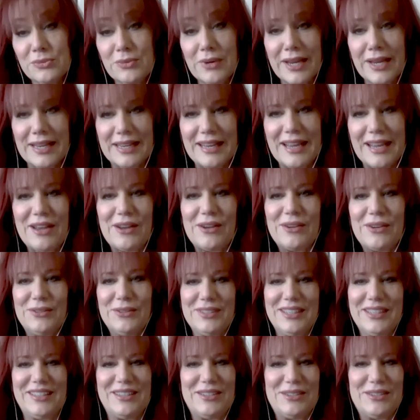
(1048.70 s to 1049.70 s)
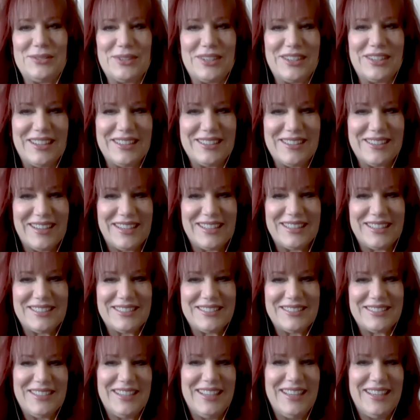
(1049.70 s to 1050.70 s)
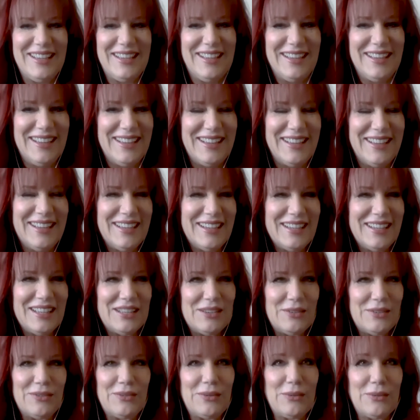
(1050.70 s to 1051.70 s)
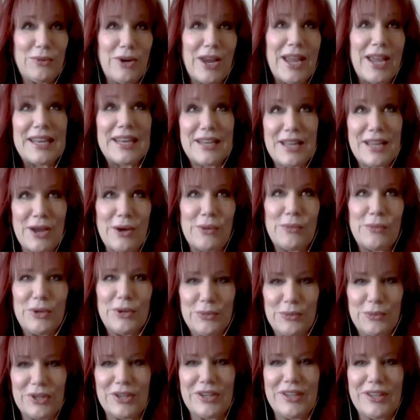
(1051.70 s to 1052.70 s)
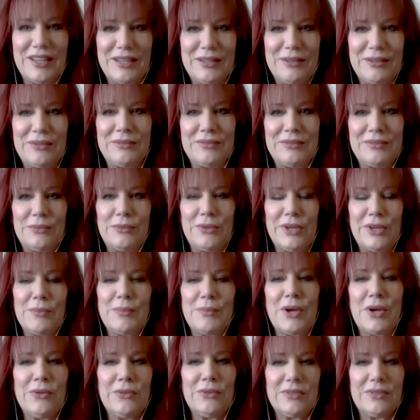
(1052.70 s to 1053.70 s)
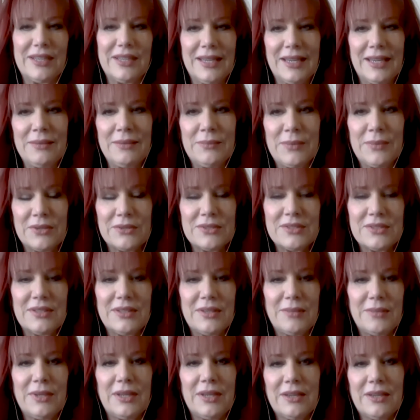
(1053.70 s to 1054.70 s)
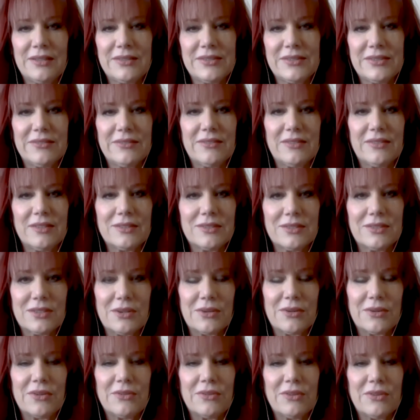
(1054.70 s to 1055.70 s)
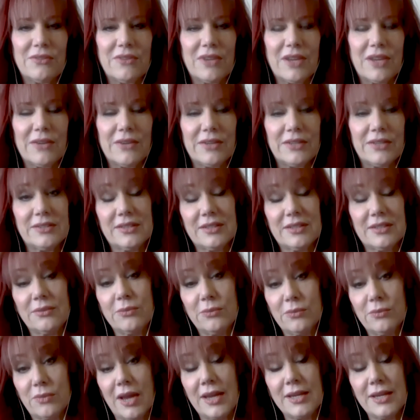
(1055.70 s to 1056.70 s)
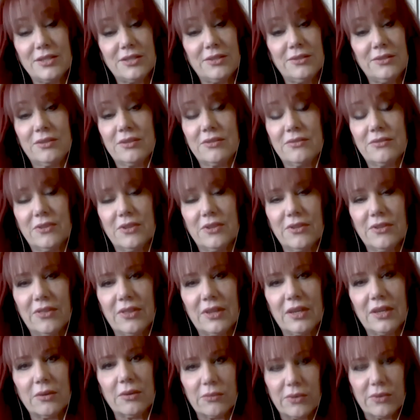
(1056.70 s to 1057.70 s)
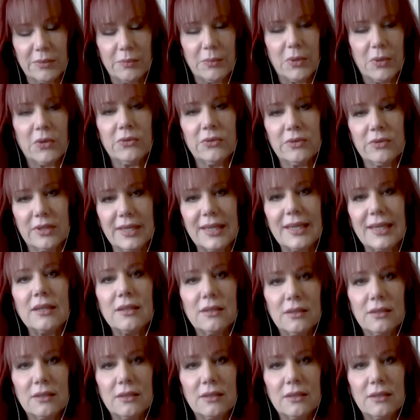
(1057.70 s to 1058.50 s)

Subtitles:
right now, we're all kind of, right now we're working remotely, mostly because of this coronavirus. And I do the full thing remotely